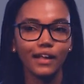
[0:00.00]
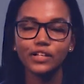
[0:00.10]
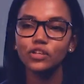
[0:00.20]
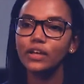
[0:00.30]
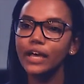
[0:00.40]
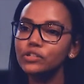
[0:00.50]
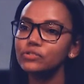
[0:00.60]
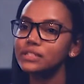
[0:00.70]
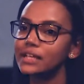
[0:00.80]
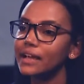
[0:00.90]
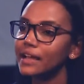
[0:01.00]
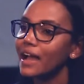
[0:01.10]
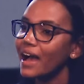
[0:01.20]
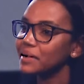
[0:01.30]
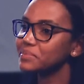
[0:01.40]
It's okay to say,
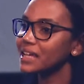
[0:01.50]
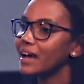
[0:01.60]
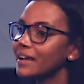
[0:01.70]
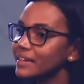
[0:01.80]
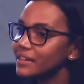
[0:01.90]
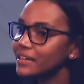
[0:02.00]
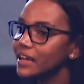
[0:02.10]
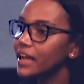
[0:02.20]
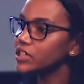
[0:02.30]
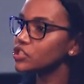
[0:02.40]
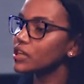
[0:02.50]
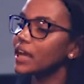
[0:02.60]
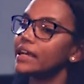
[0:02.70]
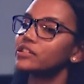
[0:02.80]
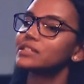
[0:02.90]
I'm tired. It's
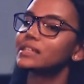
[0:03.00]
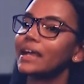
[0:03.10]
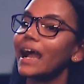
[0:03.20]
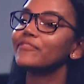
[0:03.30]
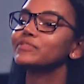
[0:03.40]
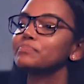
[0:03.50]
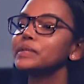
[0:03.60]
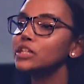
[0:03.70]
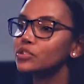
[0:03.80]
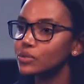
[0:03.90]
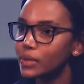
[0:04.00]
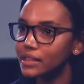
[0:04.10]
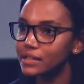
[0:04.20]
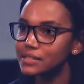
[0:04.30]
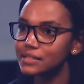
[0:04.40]
okay to say, I've been doing
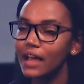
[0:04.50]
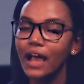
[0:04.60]
this.